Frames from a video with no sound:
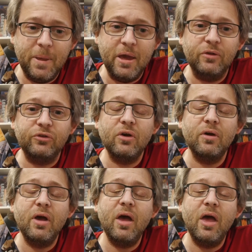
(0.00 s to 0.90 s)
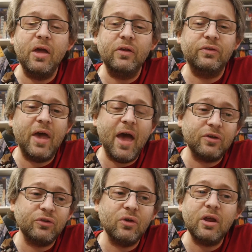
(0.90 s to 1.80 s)
It's it's
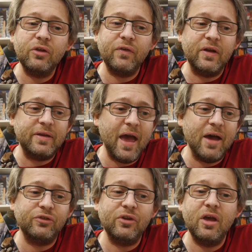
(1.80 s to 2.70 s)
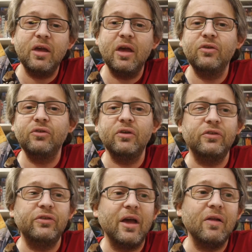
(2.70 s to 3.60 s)
excellent. It's fantastic as a
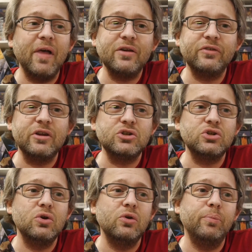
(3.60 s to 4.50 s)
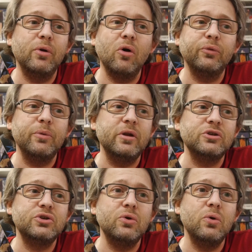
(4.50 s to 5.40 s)
second last issue, a penultimate
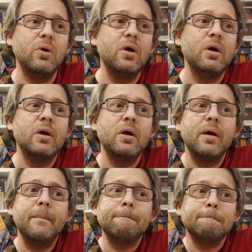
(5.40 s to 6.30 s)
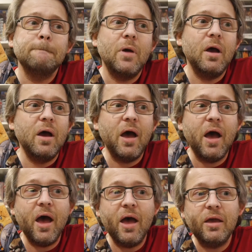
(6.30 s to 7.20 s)
issue.
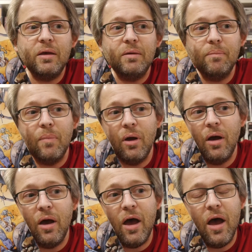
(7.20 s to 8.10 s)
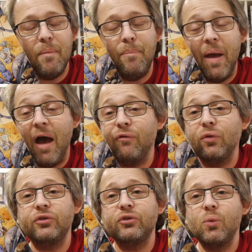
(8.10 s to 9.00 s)
I'm I'm
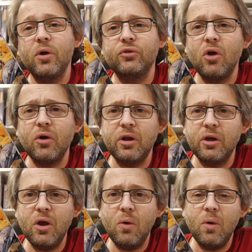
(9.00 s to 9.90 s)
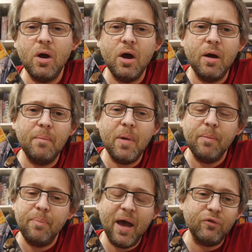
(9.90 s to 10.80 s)
baffled as to where it's all going to go. Um,
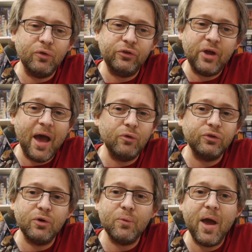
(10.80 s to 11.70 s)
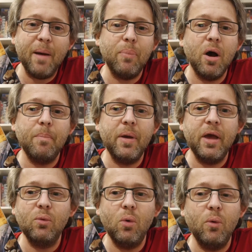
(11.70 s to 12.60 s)
I'm baffled as to how it's going to wrap up
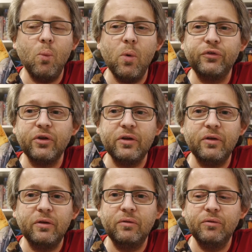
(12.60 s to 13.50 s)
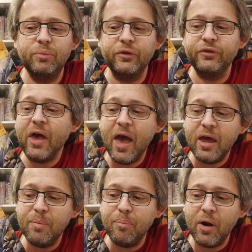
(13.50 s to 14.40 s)
and, and what's going to be
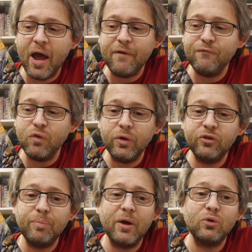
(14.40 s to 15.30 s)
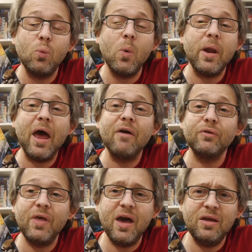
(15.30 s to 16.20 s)
said, but I fully expect
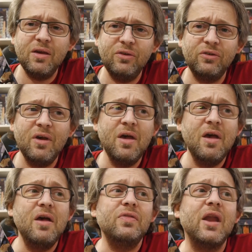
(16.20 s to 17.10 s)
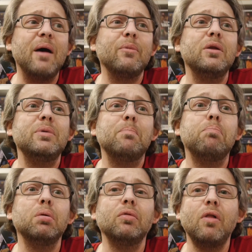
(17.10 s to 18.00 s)
whatever that is that I'm going to be
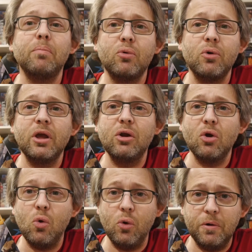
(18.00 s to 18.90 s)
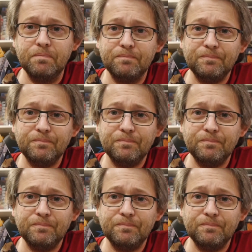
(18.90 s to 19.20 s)
blubbering in the corner.